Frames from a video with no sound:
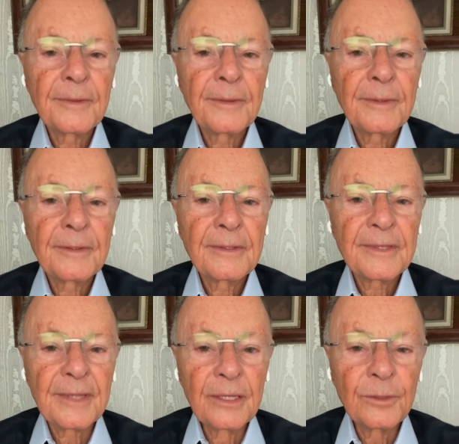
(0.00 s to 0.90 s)
that
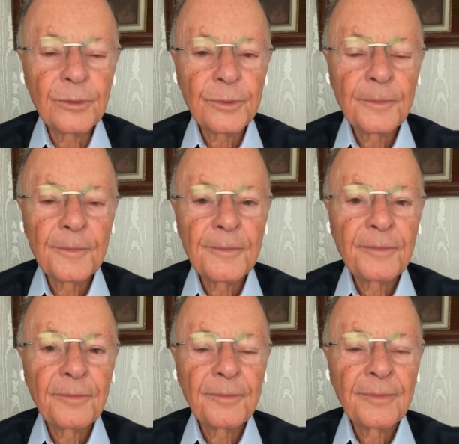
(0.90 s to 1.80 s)
holy
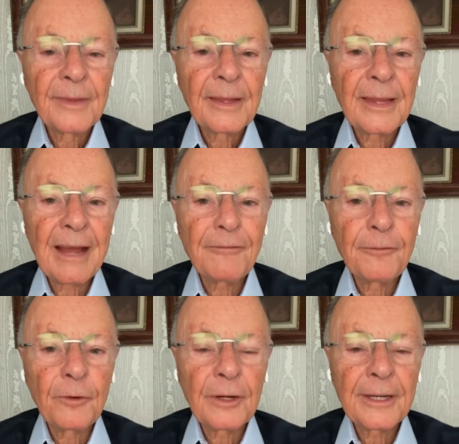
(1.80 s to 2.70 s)
place,
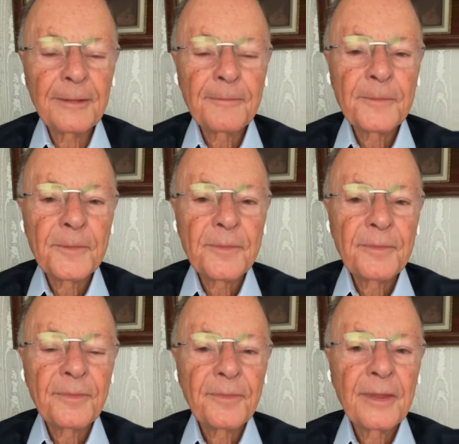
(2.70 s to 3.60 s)
there outside,
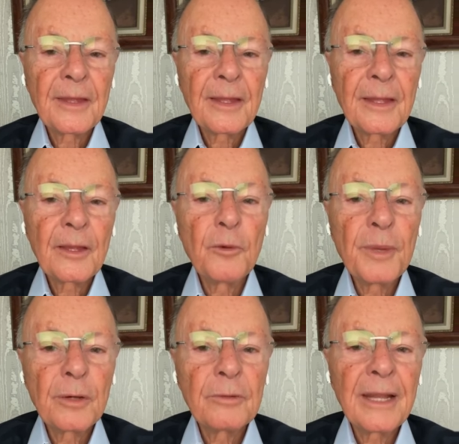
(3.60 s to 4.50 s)
I
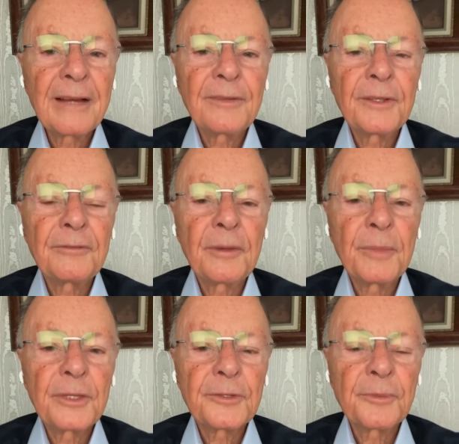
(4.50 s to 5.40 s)
would immerse
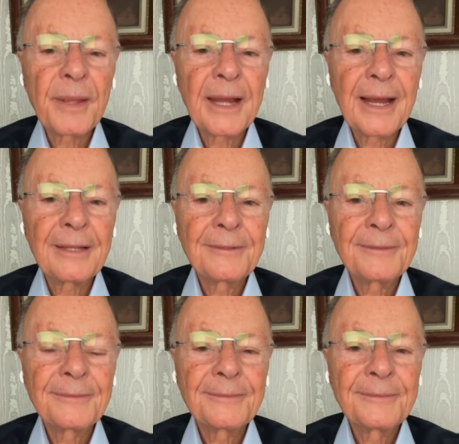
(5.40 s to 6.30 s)
into sin
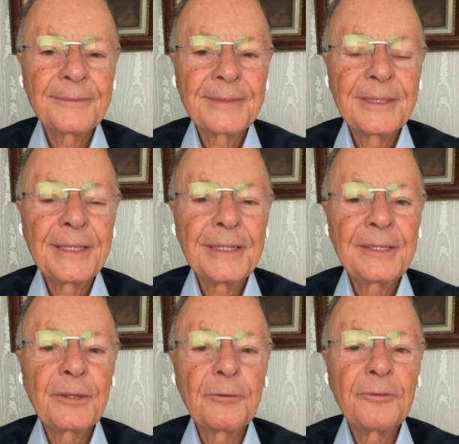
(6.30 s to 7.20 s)
again.
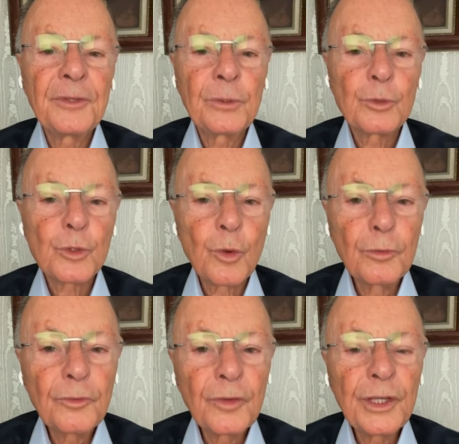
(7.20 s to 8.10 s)
So the
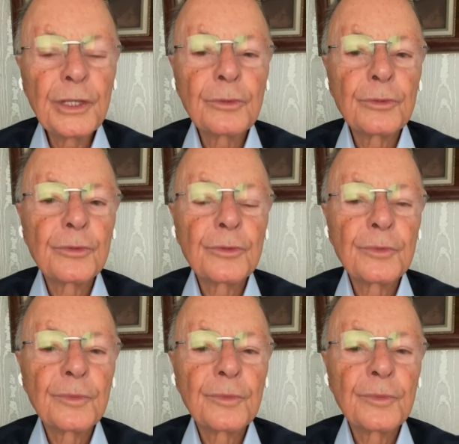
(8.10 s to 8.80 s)
conflict would come.